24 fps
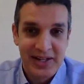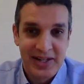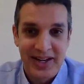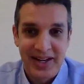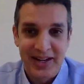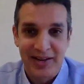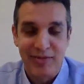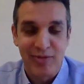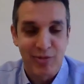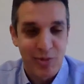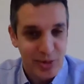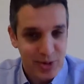
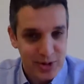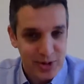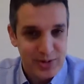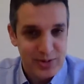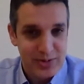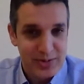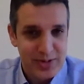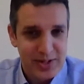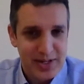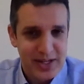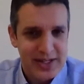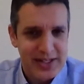And of course,
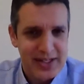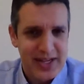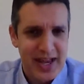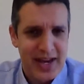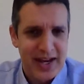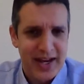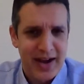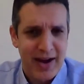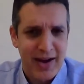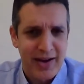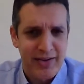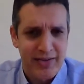it's
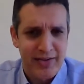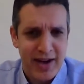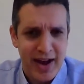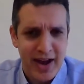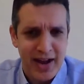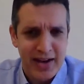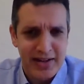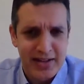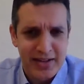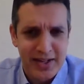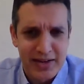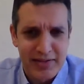getting out of
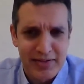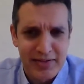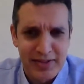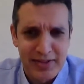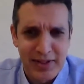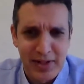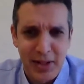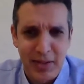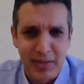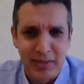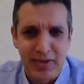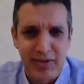hand given
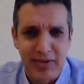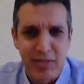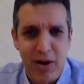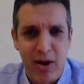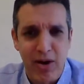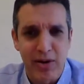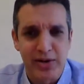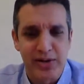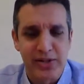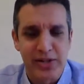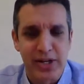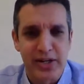the number of
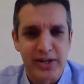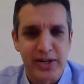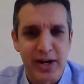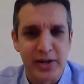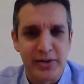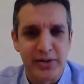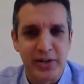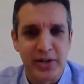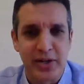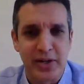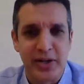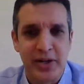models that are
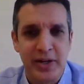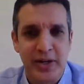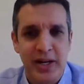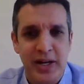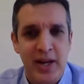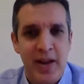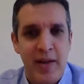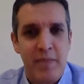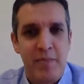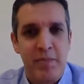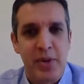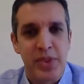out there.
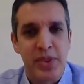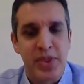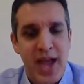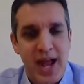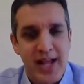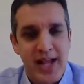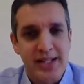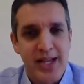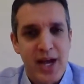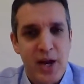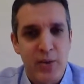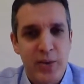But
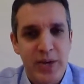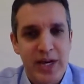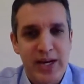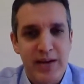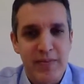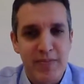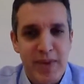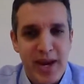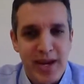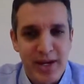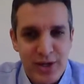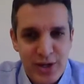that's how we
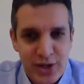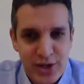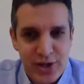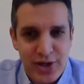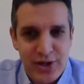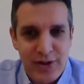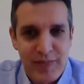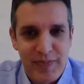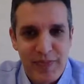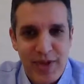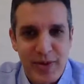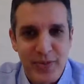can make
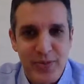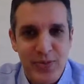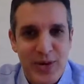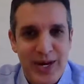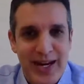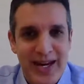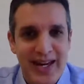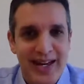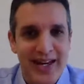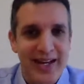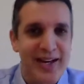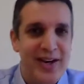sure that
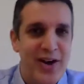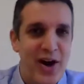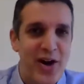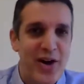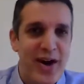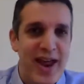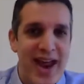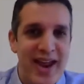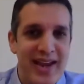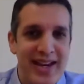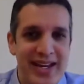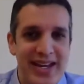we can, on
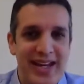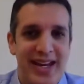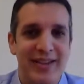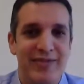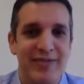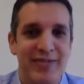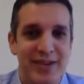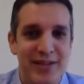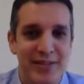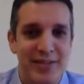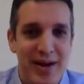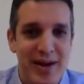any
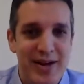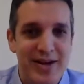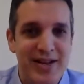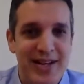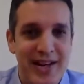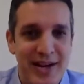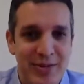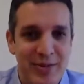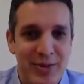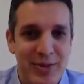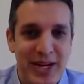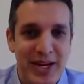given
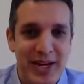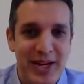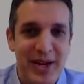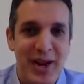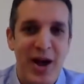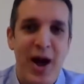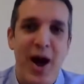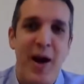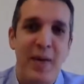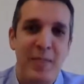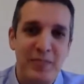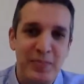Monday, we can
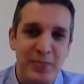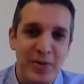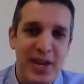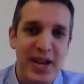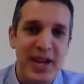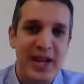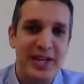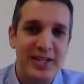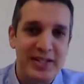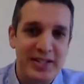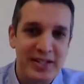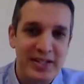
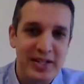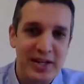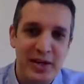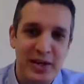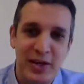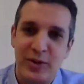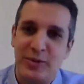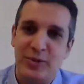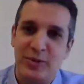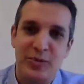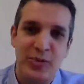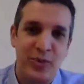update, you
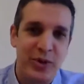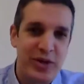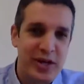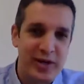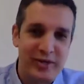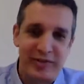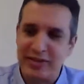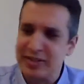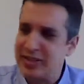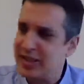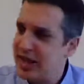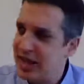know,
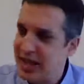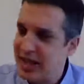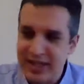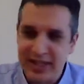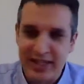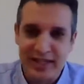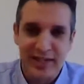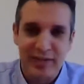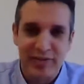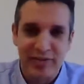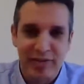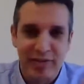whatever the heck
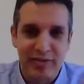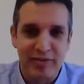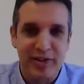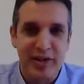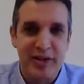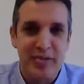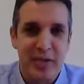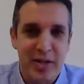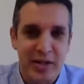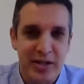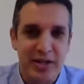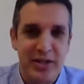it is,
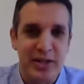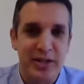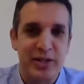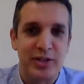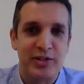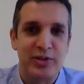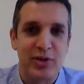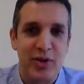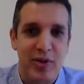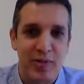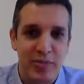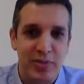50 million
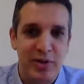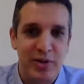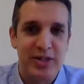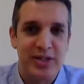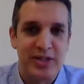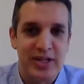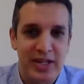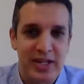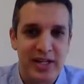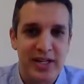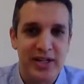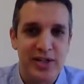Chromebooks
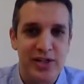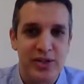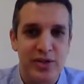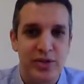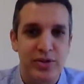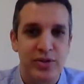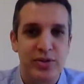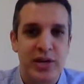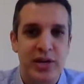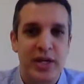sitting in school.